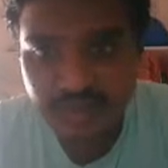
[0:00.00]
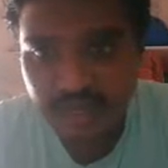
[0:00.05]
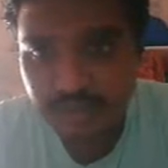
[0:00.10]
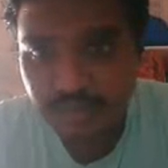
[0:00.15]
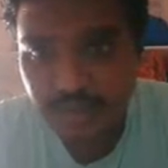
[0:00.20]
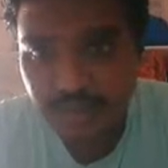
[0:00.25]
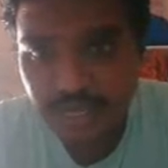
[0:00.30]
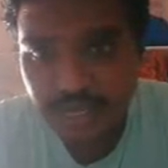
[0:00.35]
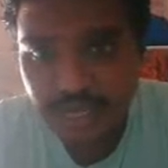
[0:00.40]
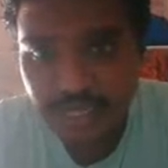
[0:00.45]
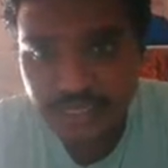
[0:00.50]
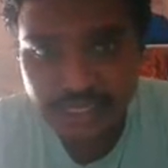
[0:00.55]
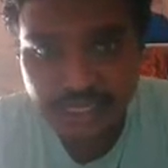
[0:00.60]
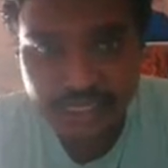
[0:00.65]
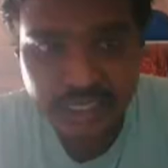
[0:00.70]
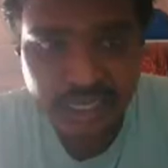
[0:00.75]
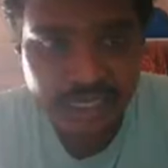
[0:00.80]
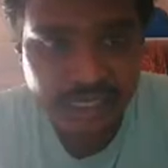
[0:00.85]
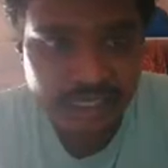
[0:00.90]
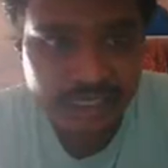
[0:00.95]
types of
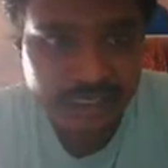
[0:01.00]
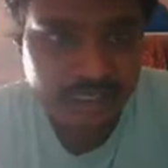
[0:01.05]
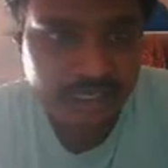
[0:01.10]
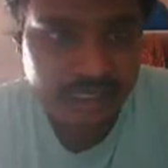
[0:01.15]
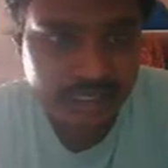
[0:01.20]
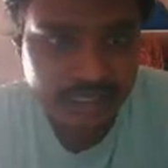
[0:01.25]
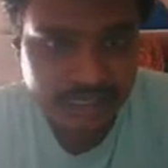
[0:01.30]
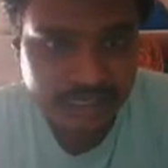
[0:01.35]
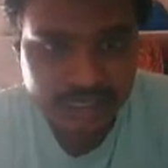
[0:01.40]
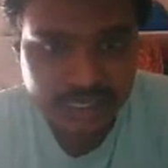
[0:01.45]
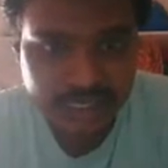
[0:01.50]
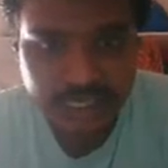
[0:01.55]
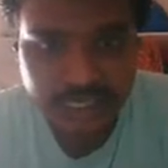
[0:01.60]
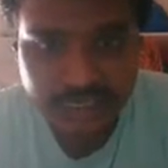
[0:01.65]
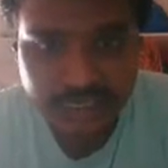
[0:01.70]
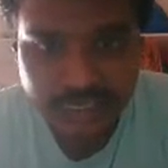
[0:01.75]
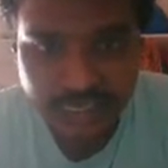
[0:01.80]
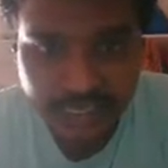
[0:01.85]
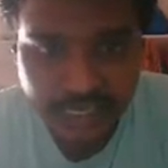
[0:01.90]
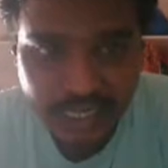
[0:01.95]
sedimentation. That is
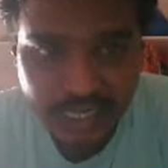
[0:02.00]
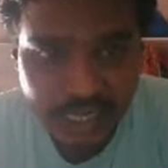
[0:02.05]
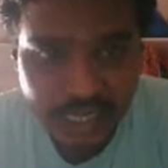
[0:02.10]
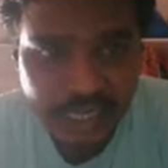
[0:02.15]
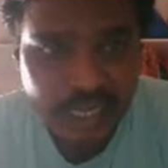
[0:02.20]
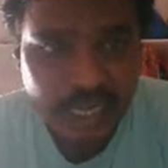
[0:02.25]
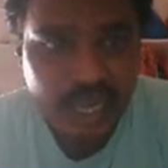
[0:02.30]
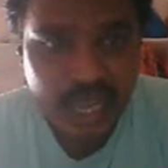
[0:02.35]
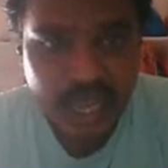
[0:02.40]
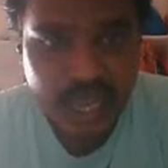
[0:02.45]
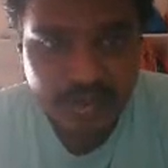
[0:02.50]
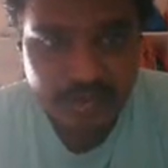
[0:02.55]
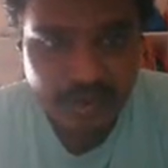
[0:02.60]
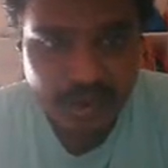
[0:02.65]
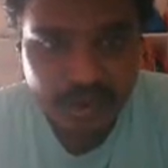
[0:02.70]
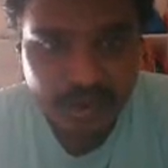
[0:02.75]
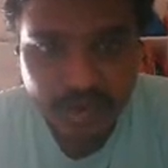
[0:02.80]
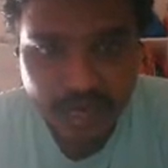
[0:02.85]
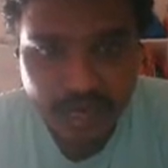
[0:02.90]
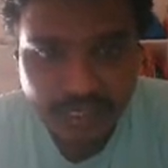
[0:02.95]
discrete settling,
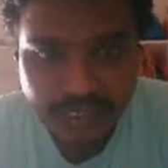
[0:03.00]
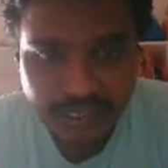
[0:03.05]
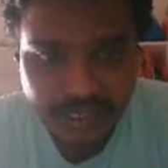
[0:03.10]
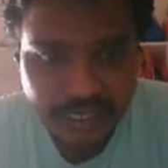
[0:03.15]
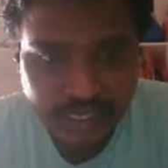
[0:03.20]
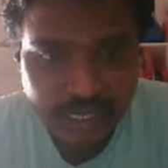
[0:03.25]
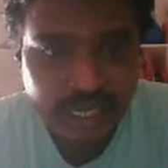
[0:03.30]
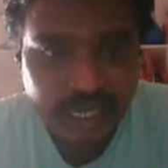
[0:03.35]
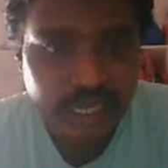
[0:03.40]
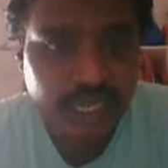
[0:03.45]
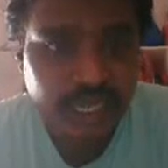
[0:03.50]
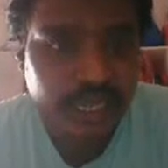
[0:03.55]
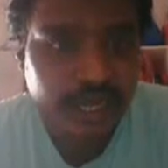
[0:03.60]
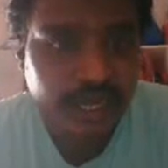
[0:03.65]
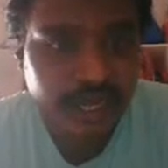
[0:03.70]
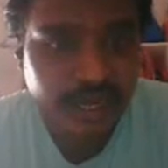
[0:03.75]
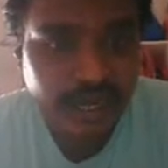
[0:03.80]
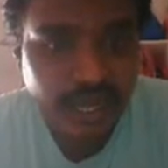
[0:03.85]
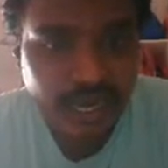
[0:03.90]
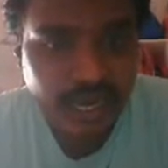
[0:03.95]
flocculent settling,
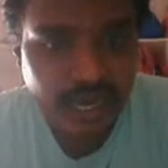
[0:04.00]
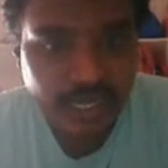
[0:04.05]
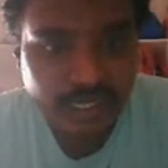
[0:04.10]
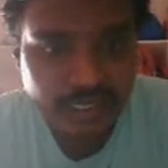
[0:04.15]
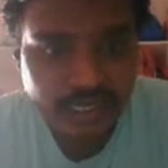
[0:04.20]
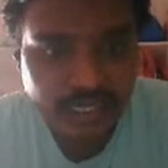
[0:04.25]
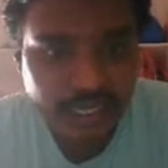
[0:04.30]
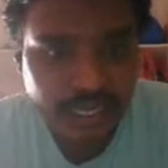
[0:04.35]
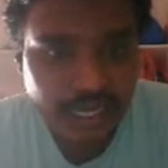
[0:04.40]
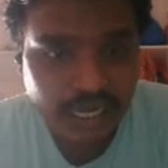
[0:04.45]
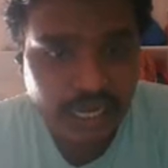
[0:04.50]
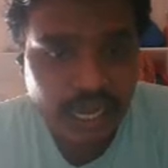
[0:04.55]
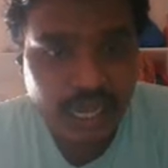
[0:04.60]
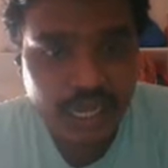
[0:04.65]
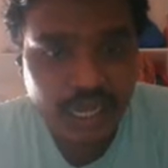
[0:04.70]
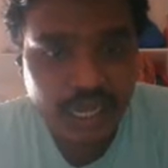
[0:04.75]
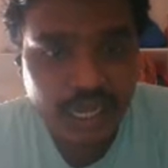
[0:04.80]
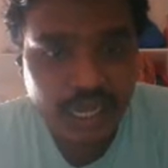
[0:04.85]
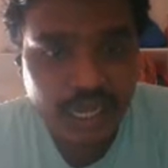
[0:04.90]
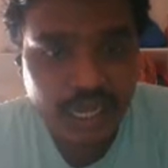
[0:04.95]
hindered settling, or
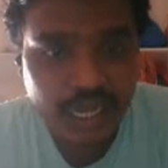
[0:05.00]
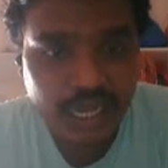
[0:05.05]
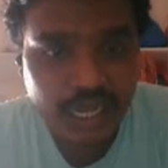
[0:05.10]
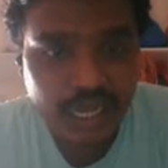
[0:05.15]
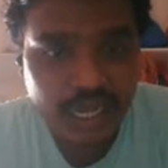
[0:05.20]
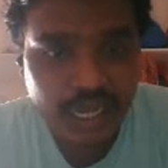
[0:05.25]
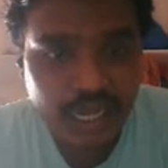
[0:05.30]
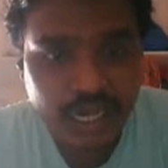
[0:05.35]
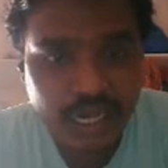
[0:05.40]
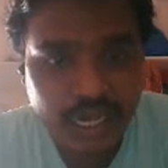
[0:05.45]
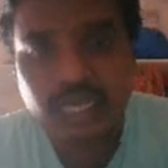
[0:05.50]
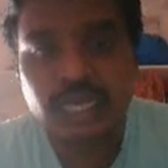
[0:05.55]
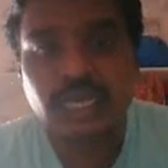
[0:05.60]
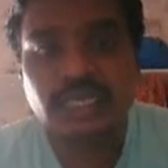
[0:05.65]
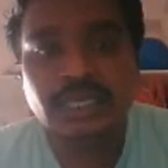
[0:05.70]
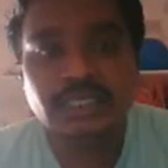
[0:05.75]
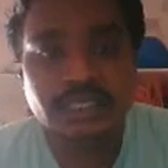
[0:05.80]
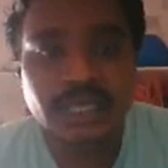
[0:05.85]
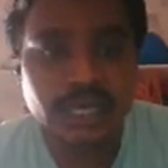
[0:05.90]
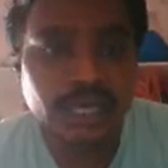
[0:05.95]
compression
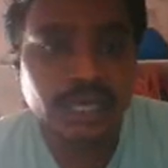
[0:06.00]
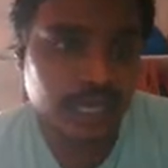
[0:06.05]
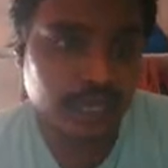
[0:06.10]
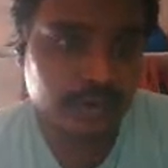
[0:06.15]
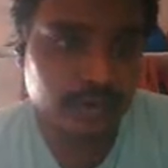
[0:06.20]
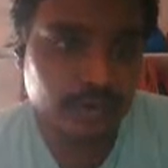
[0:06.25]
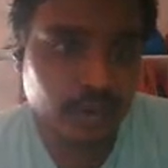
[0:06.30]
settling.